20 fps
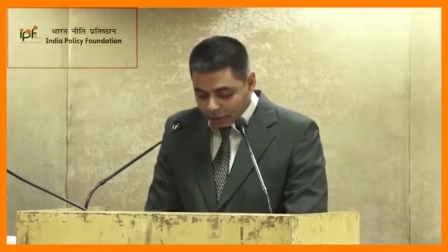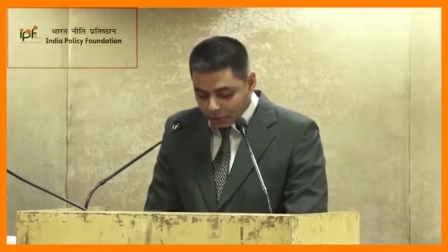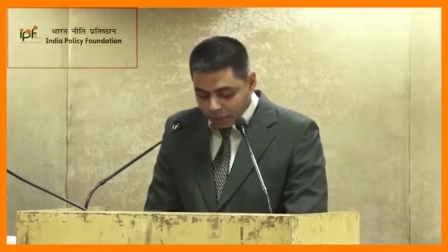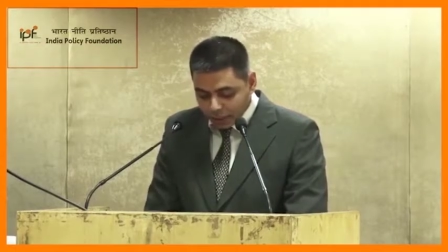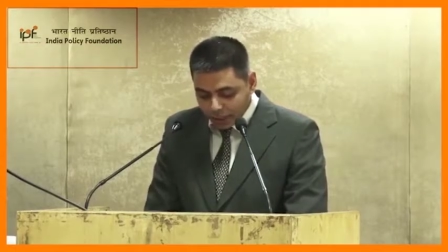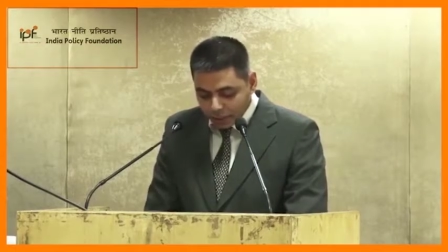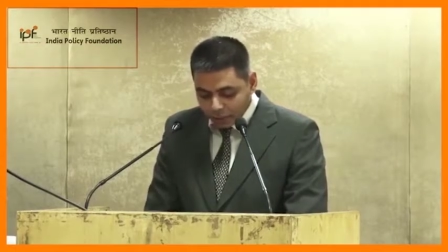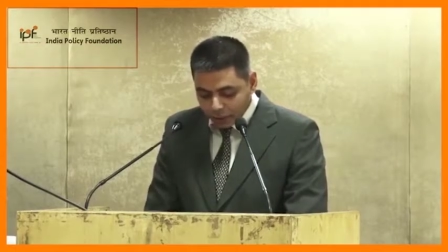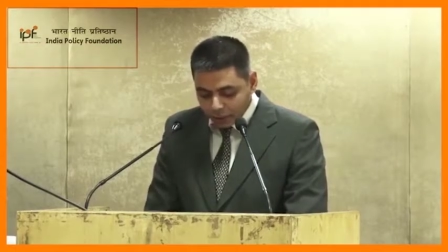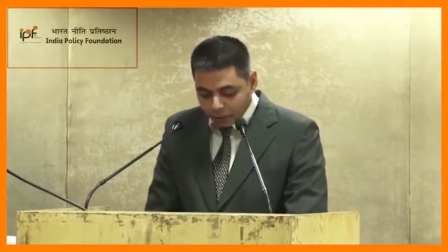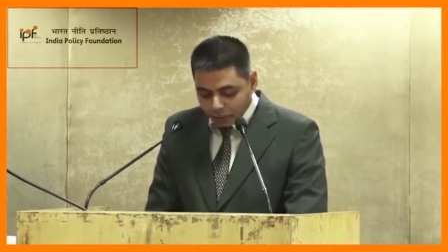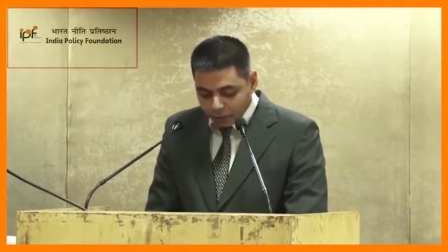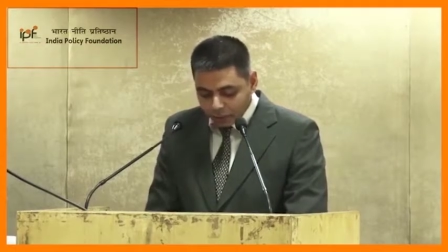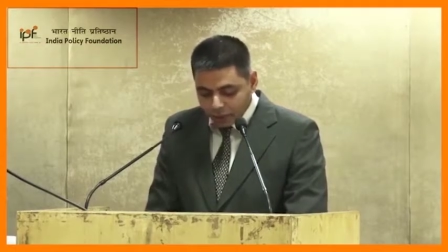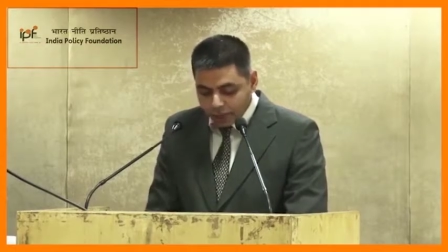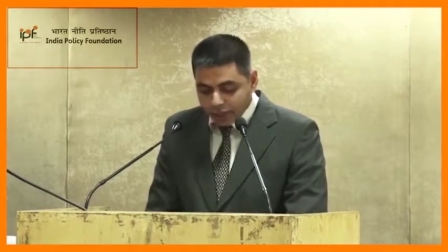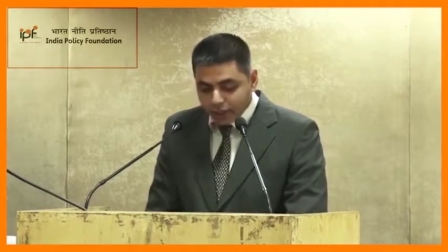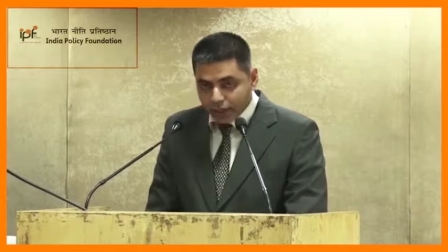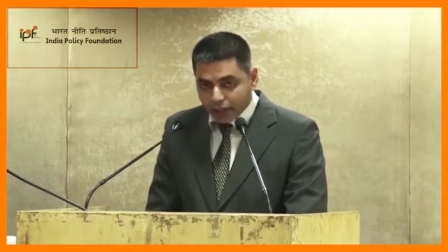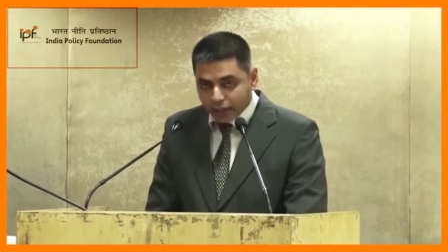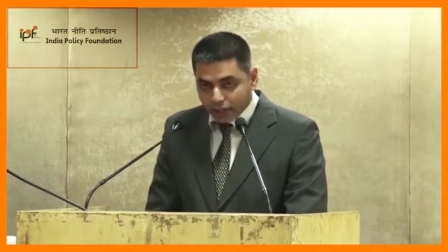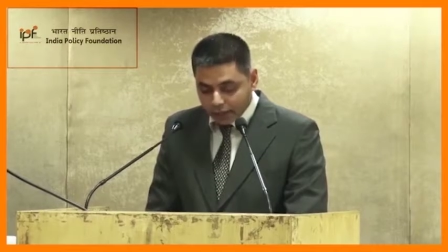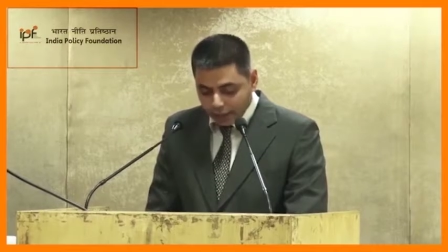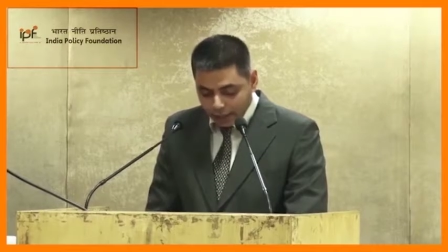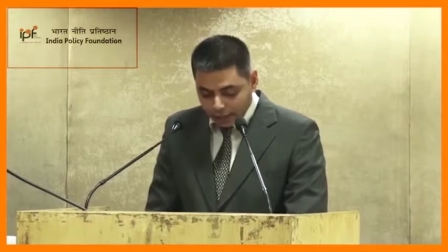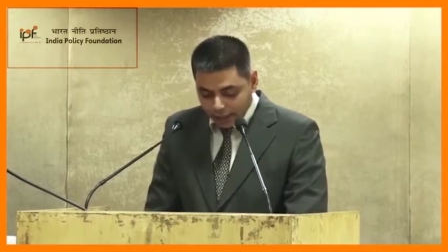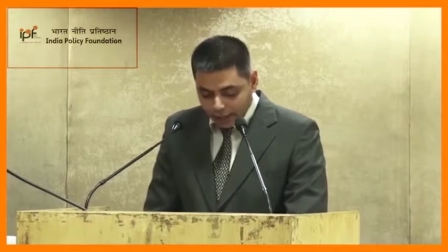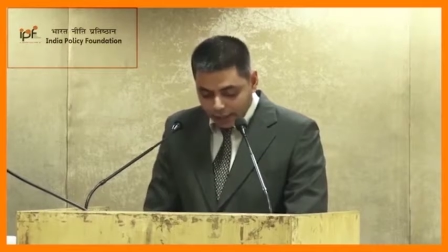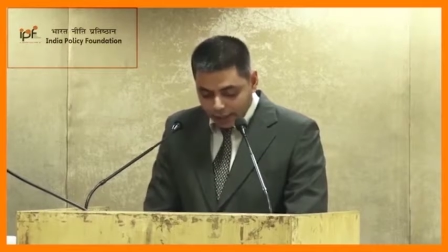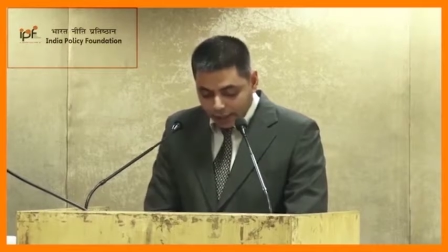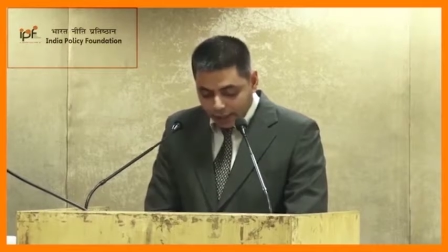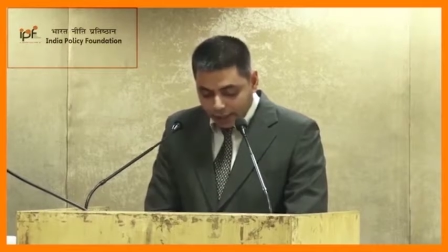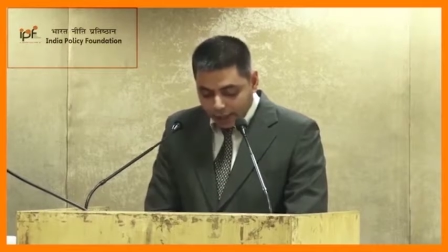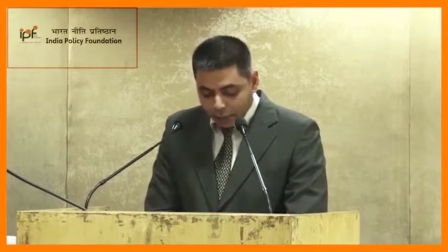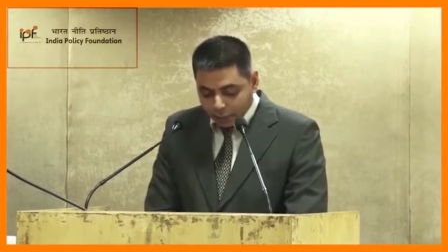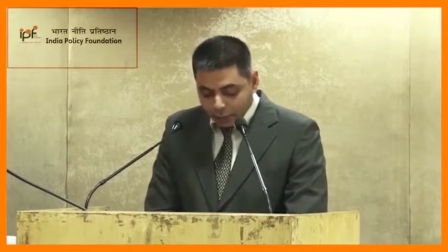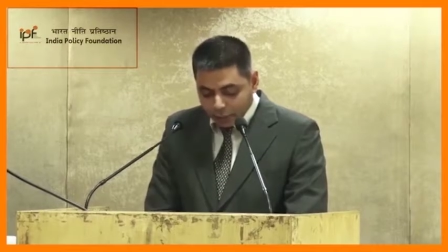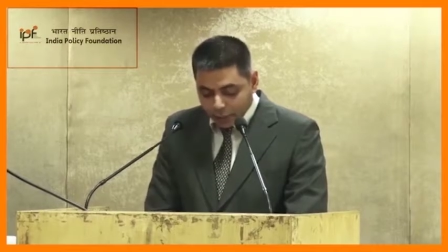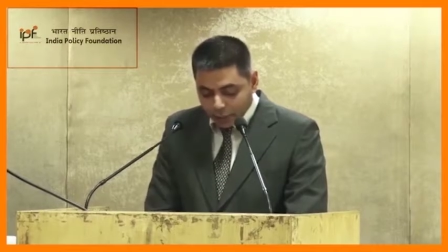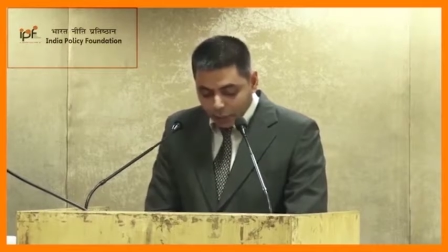blaming of India
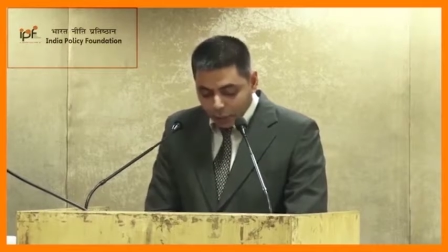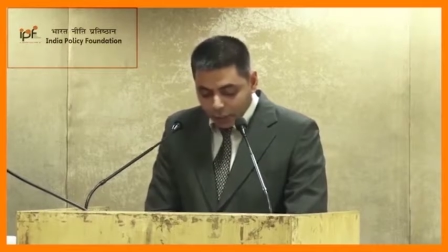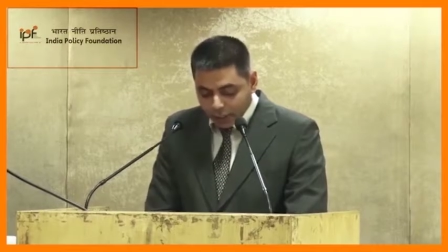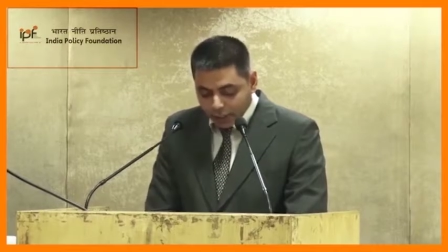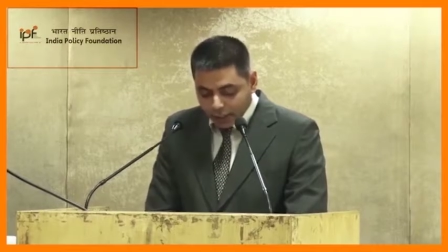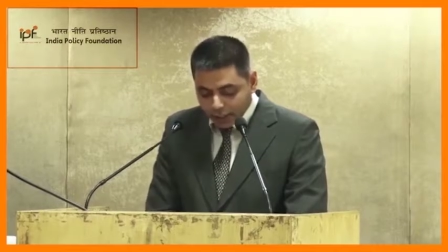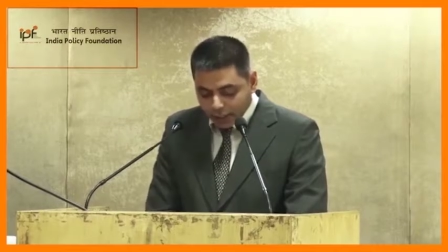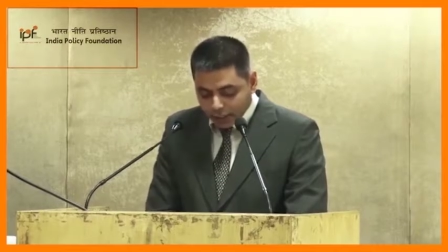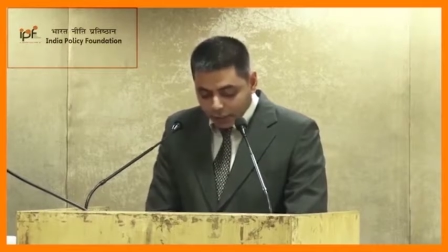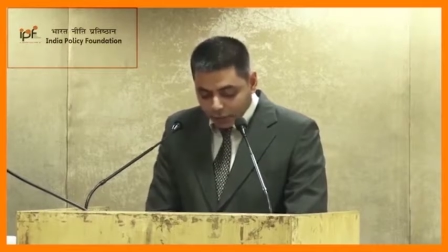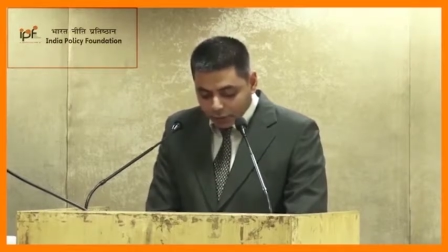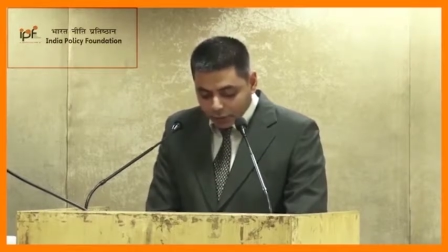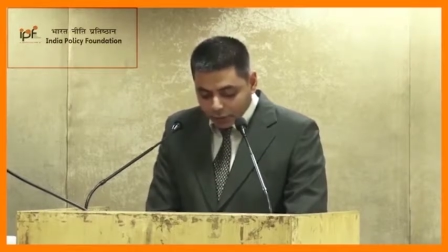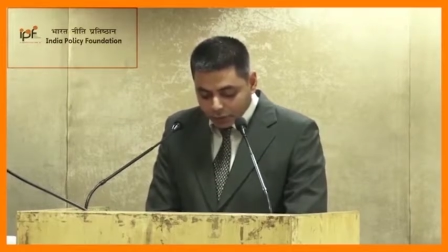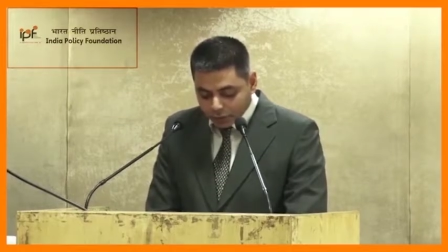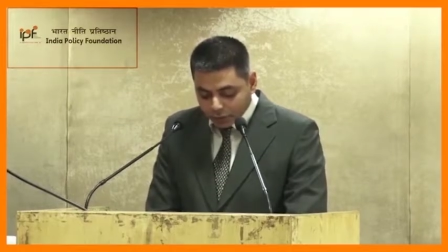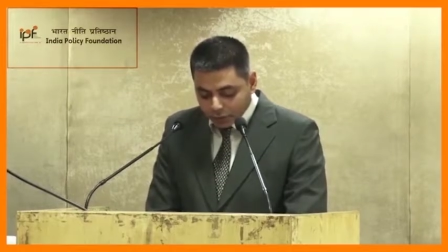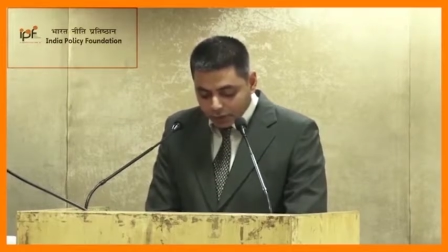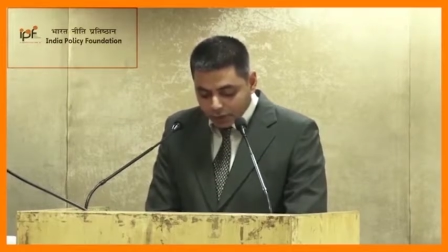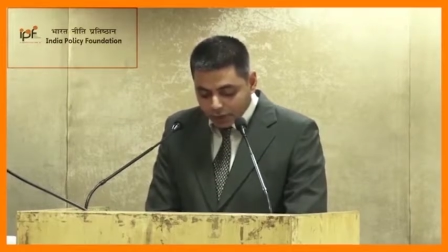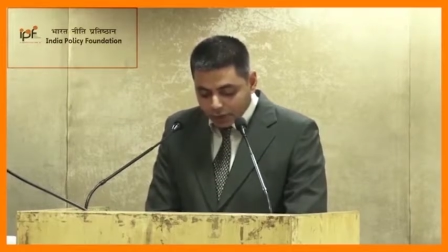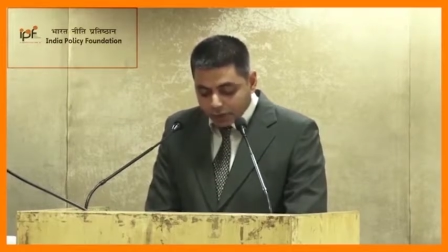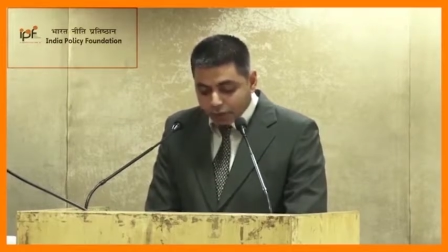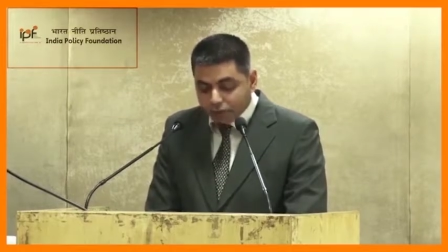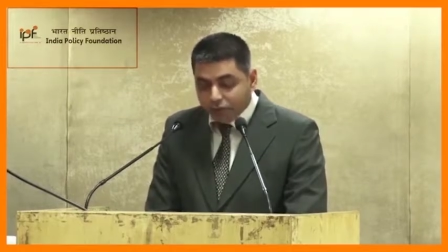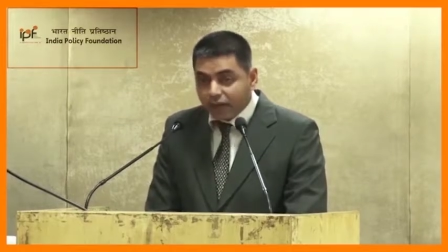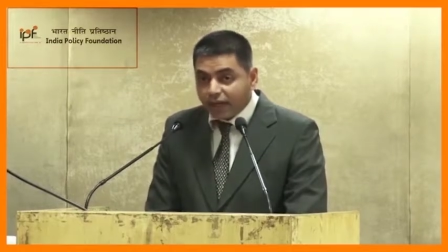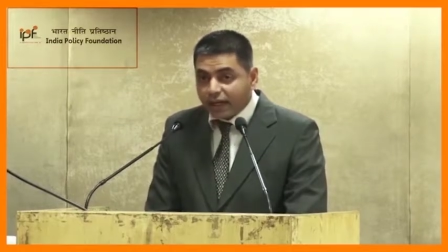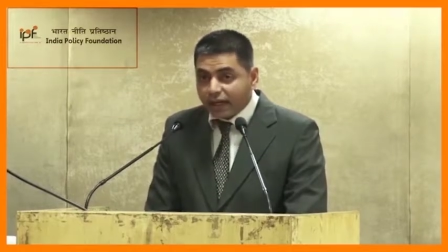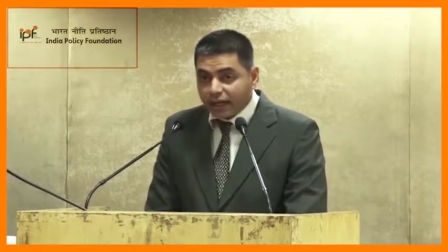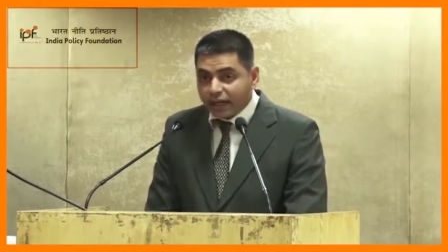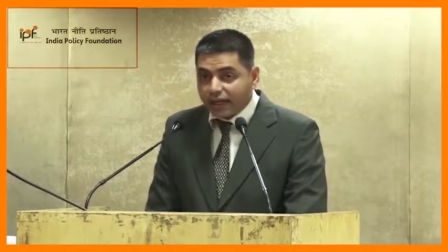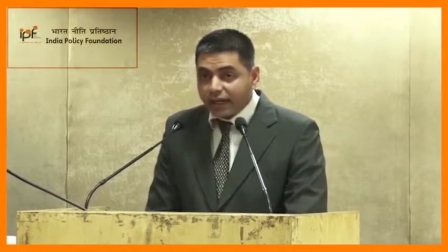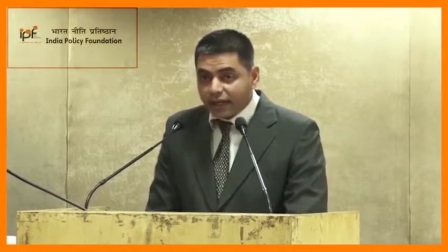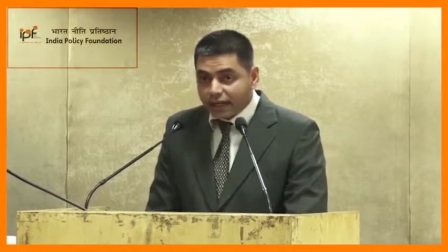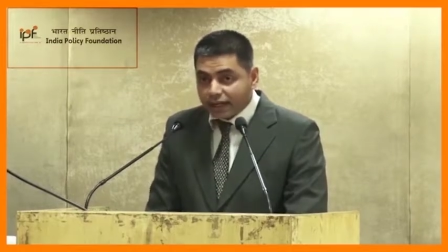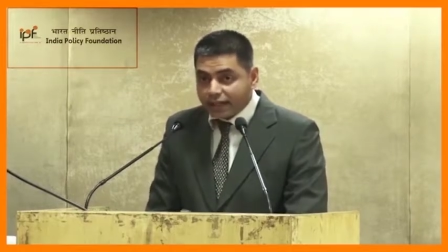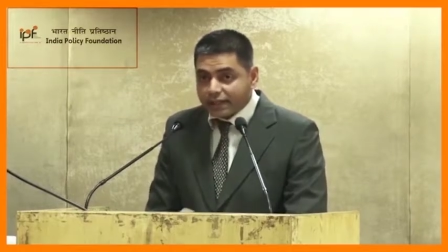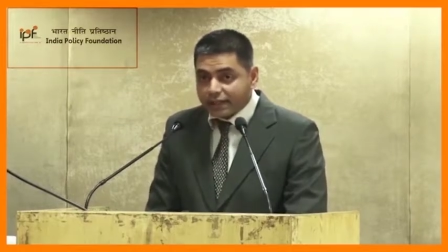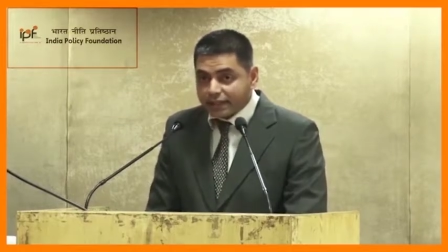and Bengali Hindus for the defeat
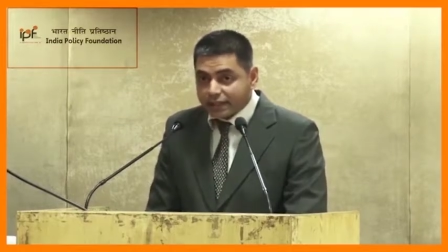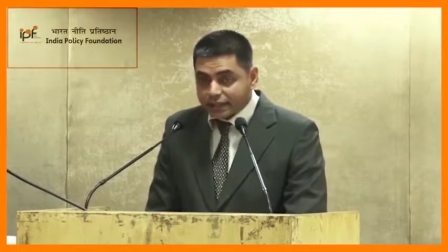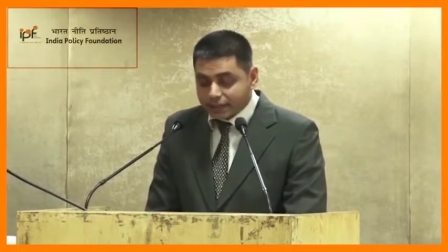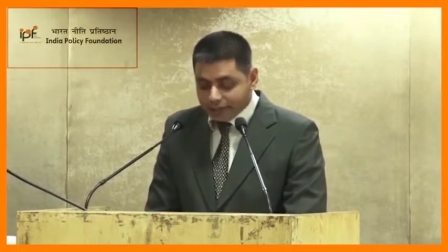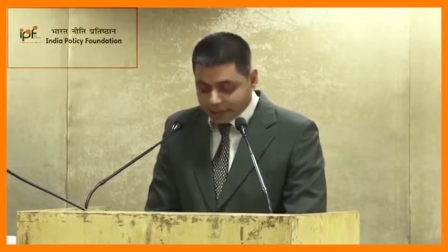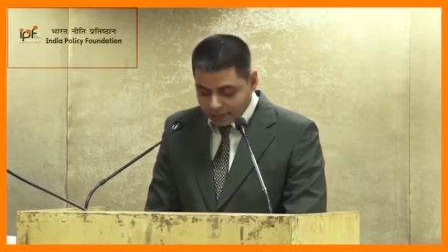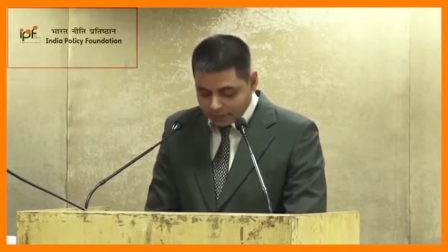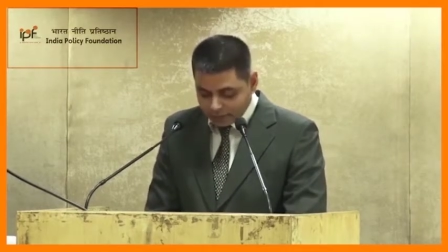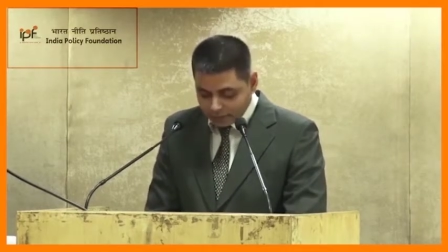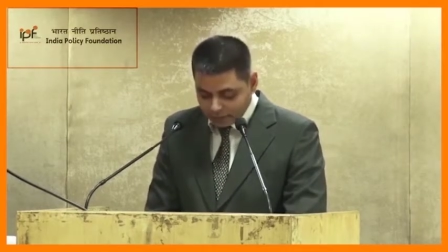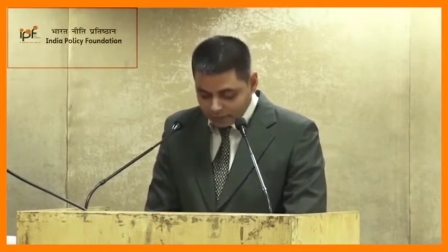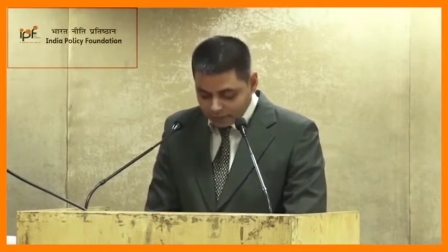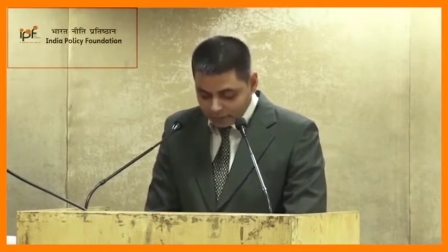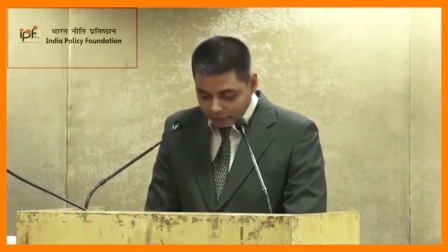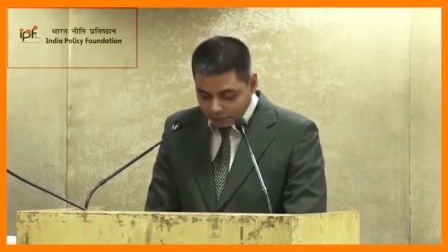indicates this.